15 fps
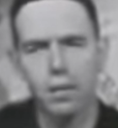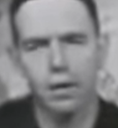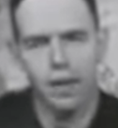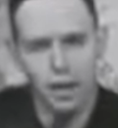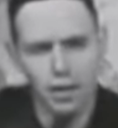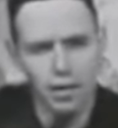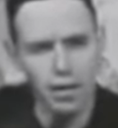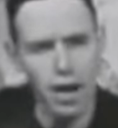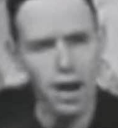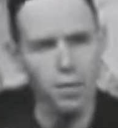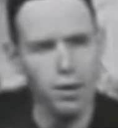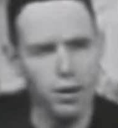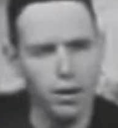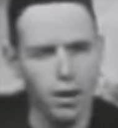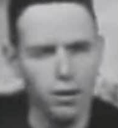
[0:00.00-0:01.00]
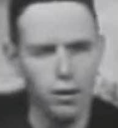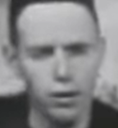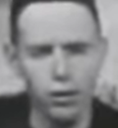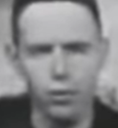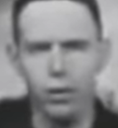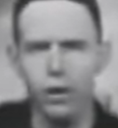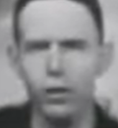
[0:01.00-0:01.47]
Then as time went on,
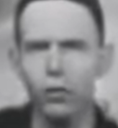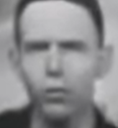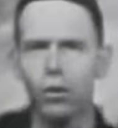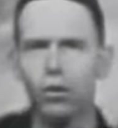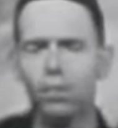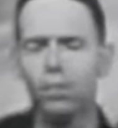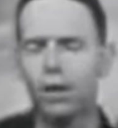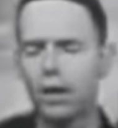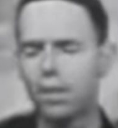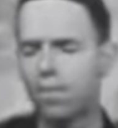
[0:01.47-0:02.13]
don't you think you'd want to be,